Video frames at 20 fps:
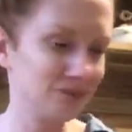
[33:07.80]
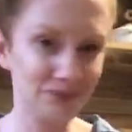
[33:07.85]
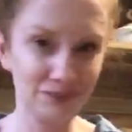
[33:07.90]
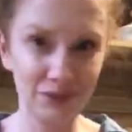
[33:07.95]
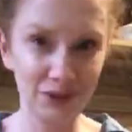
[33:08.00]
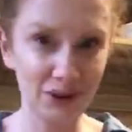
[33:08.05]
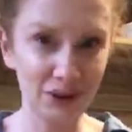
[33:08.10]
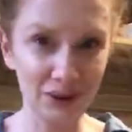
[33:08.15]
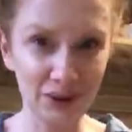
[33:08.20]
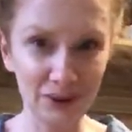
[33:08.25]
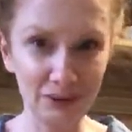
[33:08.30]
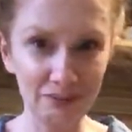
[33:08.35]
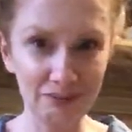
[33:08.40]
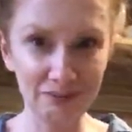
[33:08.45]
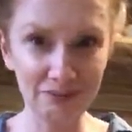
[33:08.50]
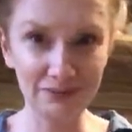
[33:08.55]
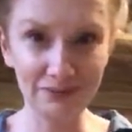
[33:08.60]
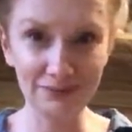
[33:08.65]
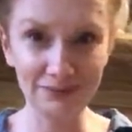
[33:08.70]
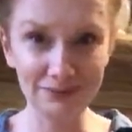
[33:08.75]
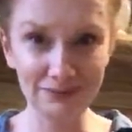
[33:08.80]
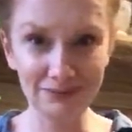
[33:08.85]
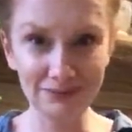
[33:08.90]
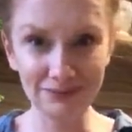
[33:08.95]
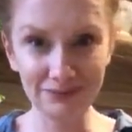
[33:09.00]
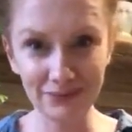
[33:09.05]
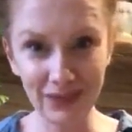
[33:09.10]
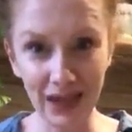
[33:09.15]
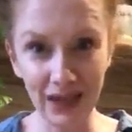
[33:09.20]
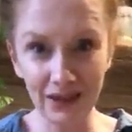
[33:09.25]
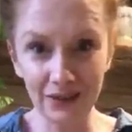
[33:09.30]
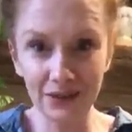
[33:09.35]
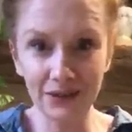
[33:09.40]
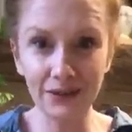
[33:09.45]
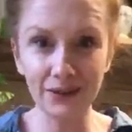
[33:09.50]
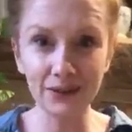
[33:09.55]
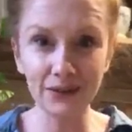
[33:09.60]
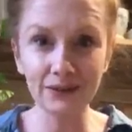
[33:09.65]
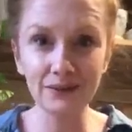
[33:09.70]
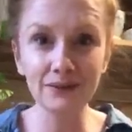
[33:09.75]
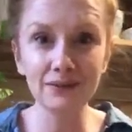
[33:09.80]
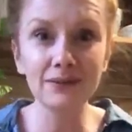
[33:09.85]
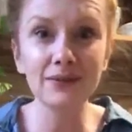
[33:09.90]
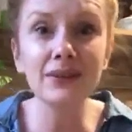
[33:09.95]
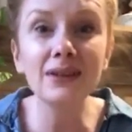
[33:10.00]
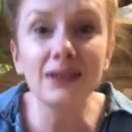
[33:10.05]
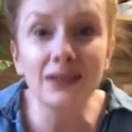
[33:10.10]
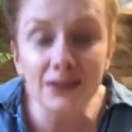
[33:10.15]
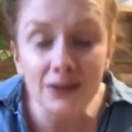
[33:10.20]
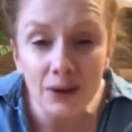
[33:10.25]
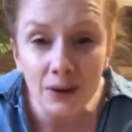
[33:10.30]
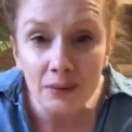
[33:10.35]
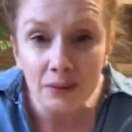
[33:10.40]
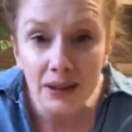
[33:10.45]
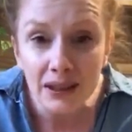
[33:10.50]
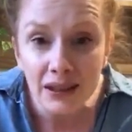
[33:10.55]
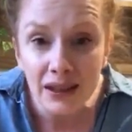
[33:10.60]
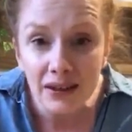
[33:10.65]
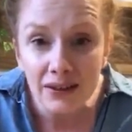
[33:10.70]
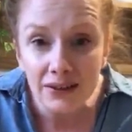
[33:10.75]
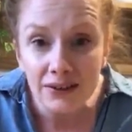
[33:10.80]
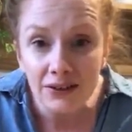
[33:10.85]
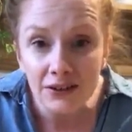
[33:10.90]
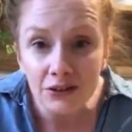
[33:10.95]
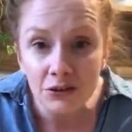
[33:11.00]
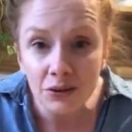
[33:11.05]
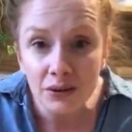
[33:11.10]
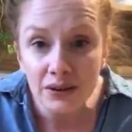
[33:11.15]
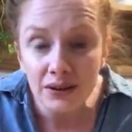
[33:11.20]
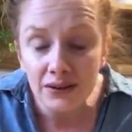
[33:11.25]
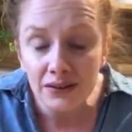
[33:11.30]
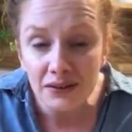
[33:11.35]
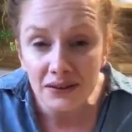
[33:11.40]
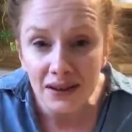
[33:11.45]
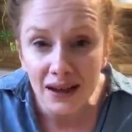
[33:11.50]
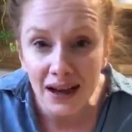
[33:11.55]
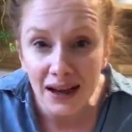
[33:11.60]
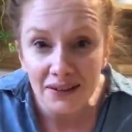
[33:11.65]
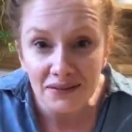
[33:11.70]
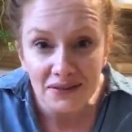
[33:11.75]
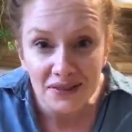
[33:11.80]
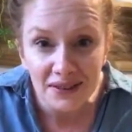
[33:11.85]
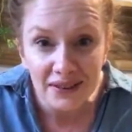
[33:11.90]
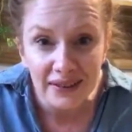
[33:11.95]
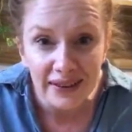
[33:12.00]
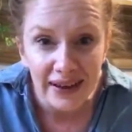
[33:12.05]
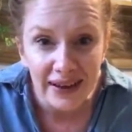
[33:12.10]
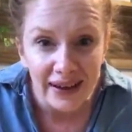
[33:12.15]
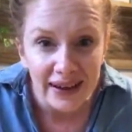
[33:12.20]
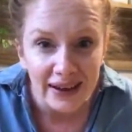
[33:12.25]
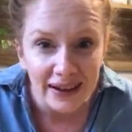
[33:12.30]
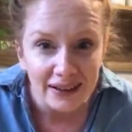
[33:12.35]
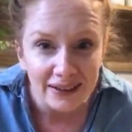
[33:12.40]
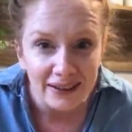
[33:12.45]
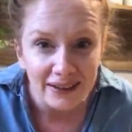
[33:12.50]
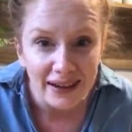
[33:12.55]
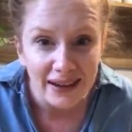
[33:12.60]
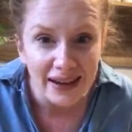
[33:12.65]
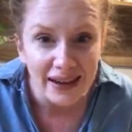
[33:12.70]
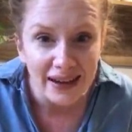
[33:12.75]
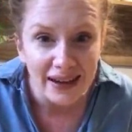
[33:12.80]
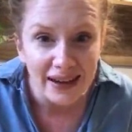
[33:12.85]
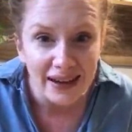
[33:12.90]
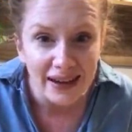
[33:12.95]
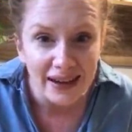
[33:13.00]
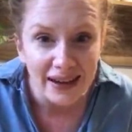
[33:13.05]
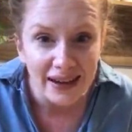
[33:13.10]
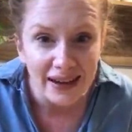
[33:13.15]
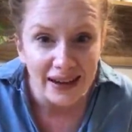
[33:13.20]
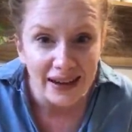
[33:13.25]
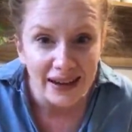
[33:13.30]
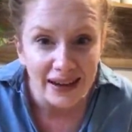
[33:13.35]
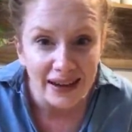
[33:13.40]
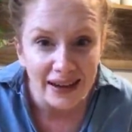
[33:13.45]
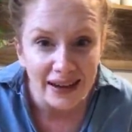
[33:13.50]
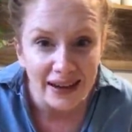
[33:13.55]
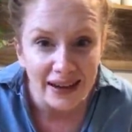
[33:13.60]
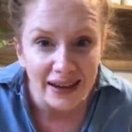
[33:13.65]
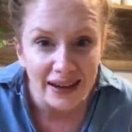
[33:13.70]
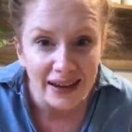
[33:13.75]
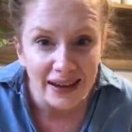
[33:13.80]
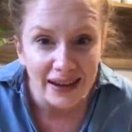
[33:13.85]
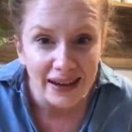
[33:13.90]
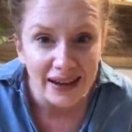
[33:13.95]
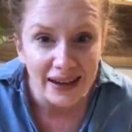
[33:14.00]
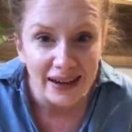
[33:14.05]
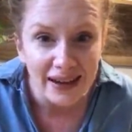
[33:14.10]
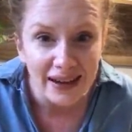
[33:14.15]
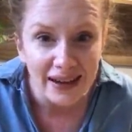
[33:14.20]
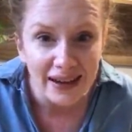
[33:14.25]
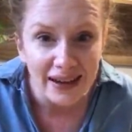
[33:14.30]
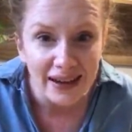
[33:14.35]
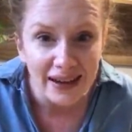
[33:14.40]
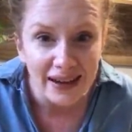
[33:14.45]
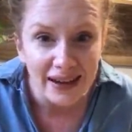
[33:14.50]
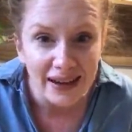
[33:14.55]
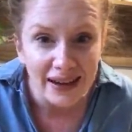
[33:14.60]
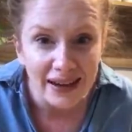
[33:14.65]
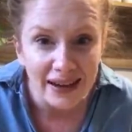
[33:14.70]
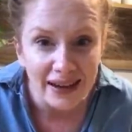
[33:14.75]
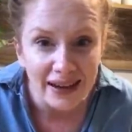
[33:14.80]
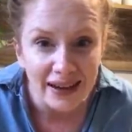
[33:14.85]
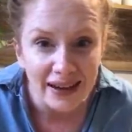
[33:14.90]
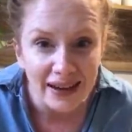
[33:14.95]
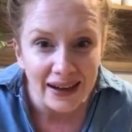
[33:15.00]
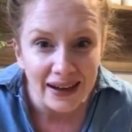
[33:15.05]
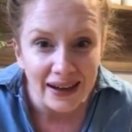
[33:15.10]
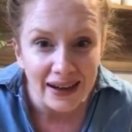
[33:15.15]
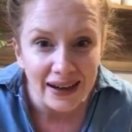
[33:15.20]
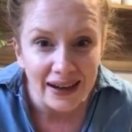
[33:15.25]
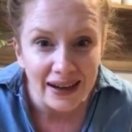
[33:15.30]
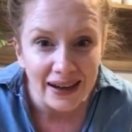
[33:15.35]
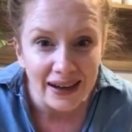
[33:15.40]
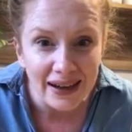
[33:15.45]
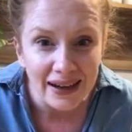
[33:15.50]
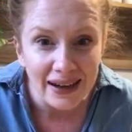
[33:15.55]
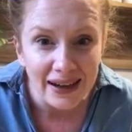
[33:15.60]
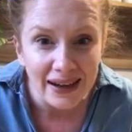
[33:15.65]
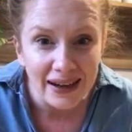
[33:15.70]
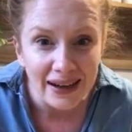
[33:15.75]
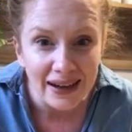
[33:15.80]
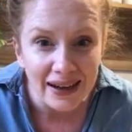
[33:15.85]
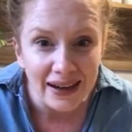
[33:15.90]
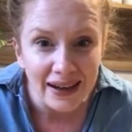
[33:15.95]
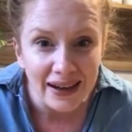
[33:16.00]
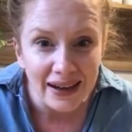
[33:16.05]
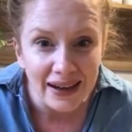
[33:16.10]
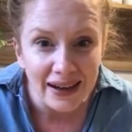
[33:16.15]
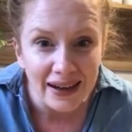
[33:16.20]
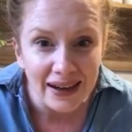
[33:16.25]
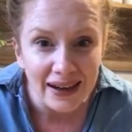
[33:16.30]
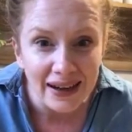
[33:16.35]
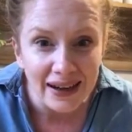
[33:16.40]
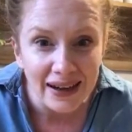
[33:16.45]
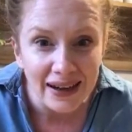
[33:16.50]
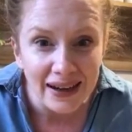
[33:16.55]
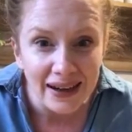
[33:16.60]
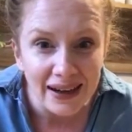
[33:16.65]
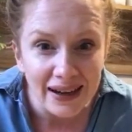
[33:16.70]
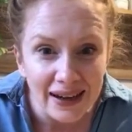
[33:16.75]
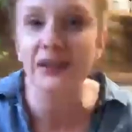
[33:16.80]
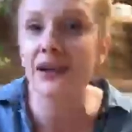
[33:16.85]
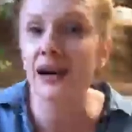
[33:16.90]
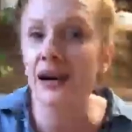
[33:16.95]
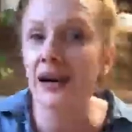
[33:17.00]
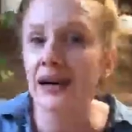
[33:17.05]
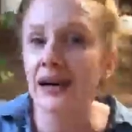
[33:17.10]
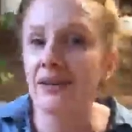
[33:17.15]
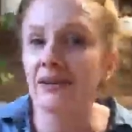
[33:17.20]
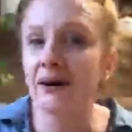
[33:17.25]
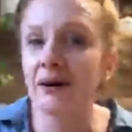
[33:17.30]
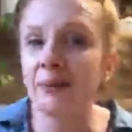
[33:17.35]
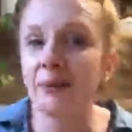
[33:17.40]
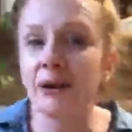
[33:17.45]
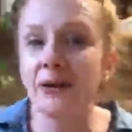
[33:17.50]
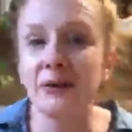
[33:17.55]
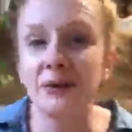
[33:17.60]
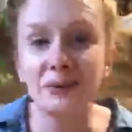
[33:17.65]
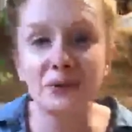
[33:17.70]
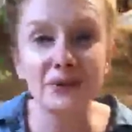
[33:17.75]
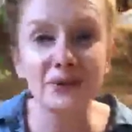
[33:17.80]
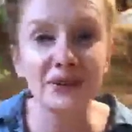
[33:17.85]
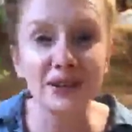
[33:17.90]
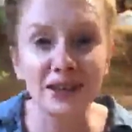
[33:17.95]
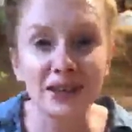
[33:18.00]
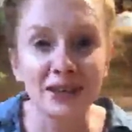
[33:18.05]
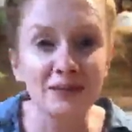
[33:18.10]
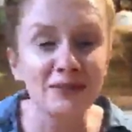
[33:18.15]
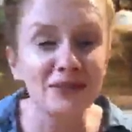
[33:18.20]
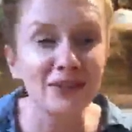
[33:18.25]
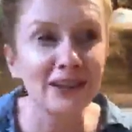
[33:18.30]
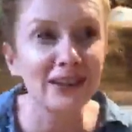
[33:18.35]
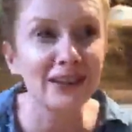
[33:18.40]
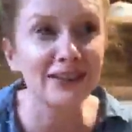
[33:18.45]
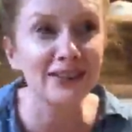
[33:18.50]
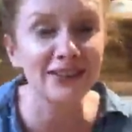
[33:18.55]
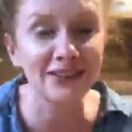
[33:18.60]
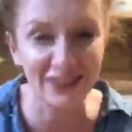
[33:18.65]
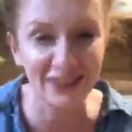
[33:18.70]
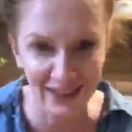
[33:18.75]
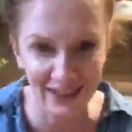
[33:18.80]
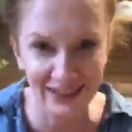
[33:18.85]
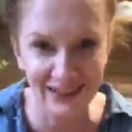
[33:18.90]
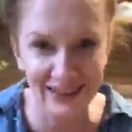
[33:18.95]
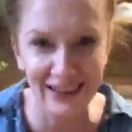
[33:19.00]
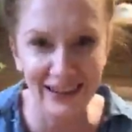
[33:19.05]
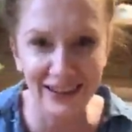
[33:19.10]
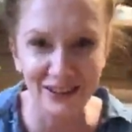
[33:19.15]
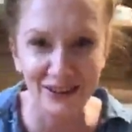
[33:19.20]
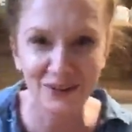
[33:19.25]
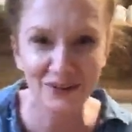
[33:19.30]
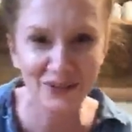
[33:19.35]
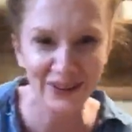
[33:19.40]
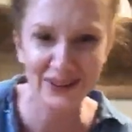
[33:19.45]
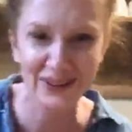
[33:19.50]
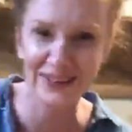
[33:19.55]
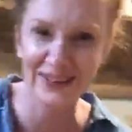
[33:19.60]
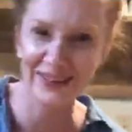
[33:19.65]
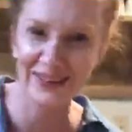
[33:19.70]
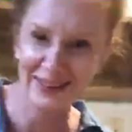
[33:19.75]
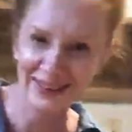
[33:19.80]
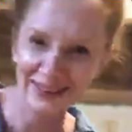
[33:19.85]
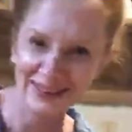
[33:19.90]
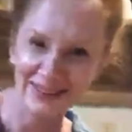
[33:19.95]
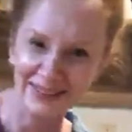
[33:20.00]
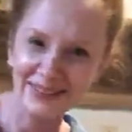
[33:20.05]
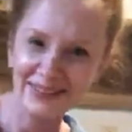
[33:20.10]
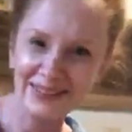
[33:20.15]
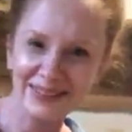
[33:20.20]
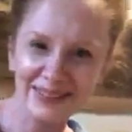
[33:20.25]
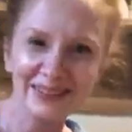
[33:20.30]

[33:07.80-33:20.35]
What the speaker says: So, yeah, so nobody else joined us live today. And I haven't had any questions after the video being cut out about 3 times and trying to get over the giggles.